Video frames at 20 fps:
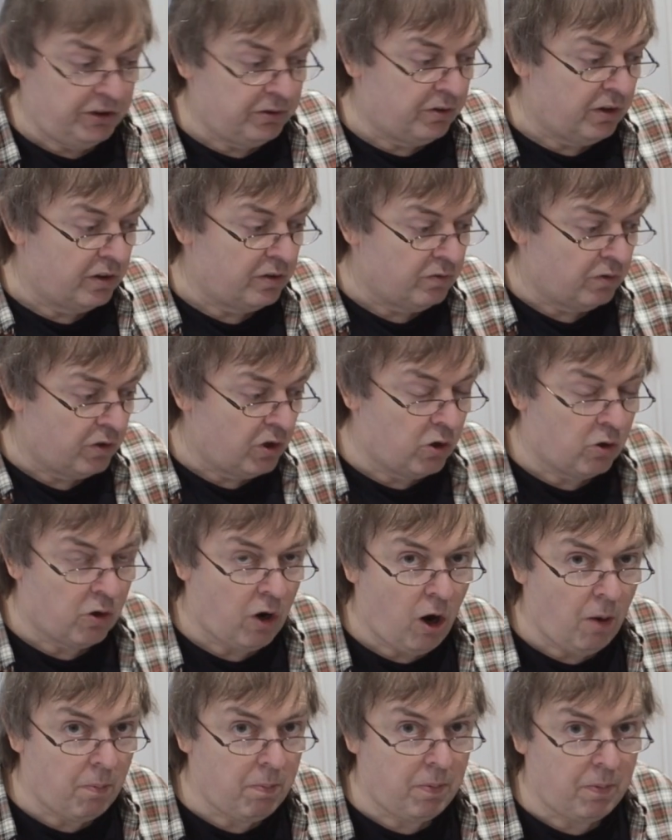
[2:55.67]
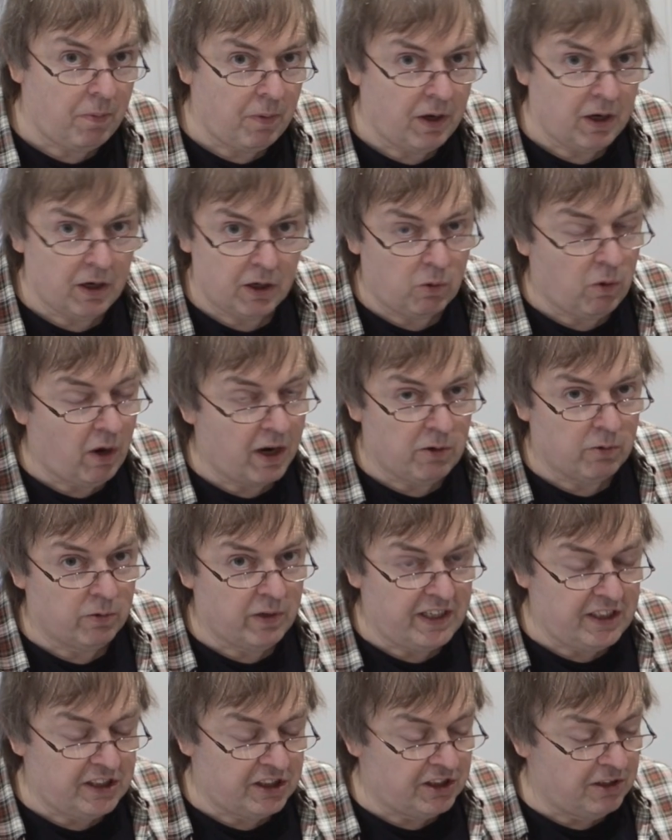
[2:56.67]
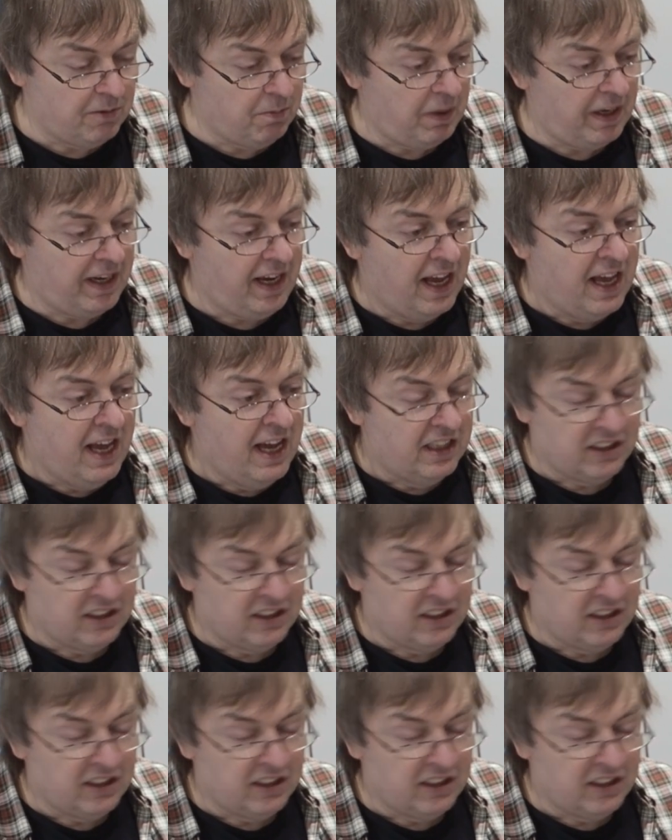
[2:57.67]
You can crop quite reasonably.